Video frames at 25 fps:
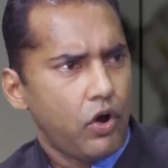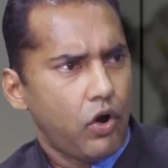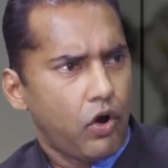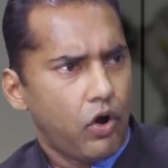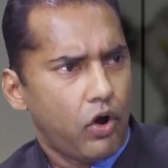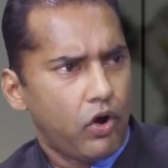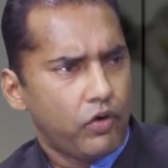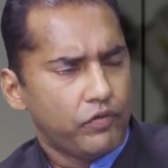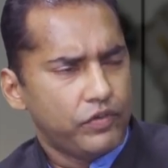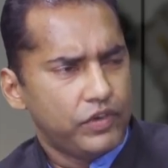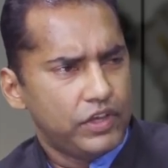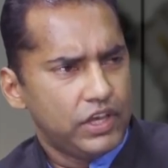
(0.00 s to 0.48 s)

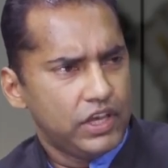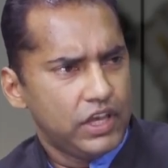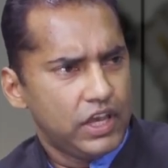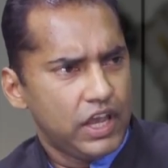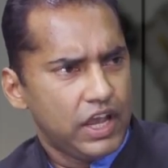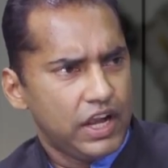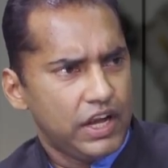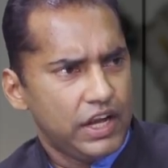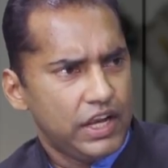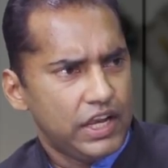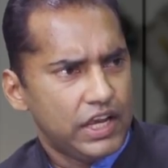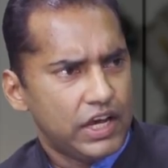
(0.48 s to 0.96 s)
of the
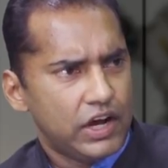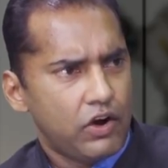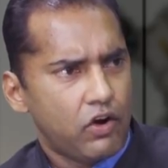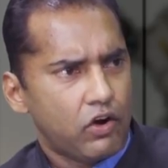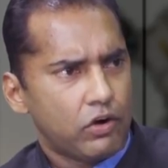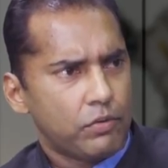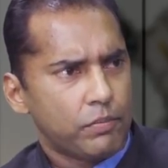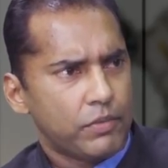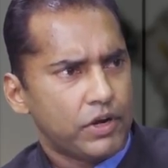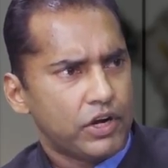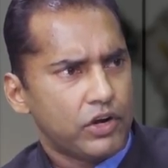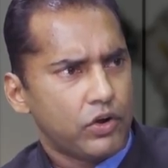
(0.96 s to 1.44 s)
India
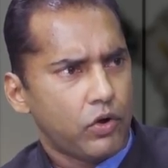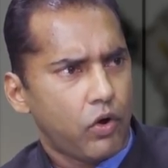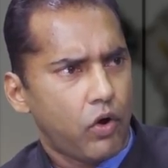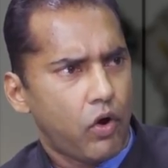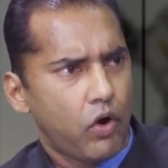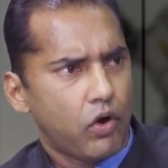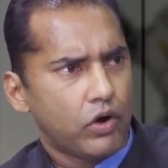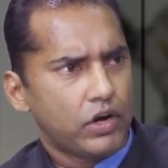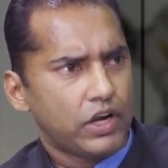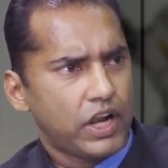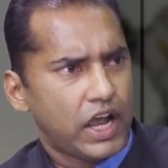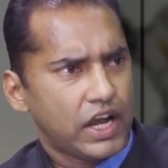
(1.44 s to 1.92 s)
government
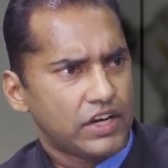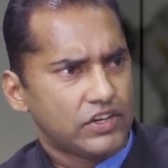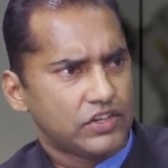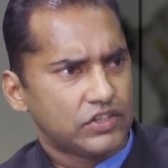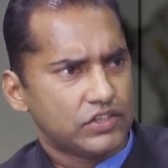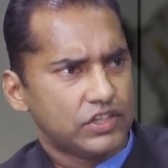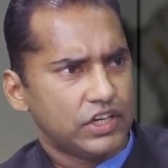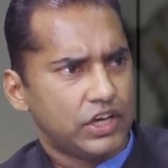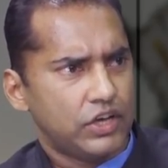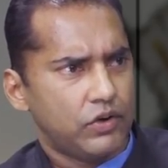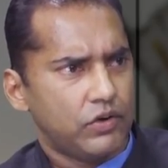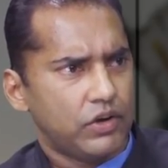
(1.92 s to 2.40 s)
on national
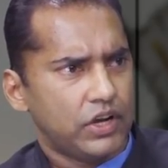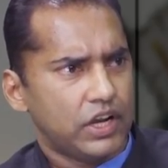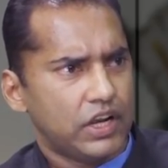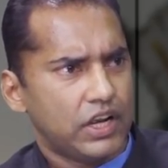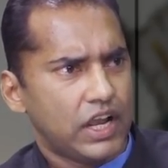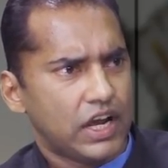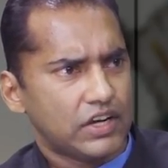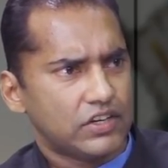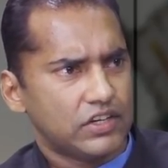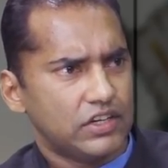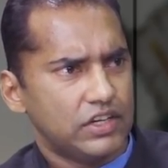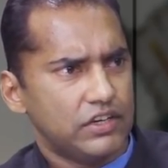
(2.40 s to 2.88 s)
security and
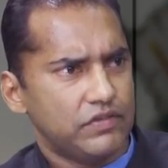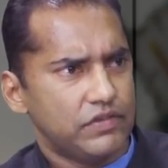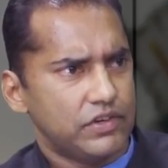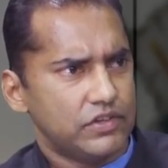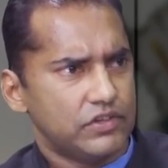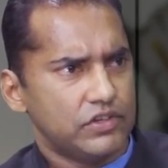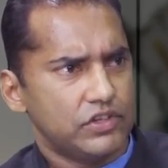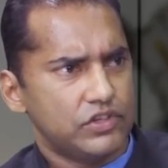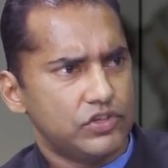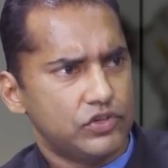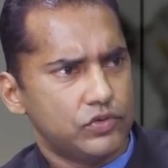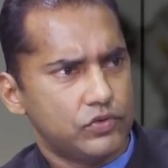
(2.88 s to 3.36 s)
national
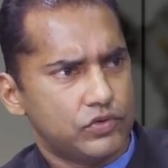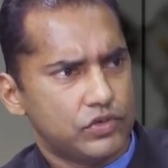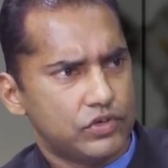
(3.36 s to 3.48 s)
defense issues?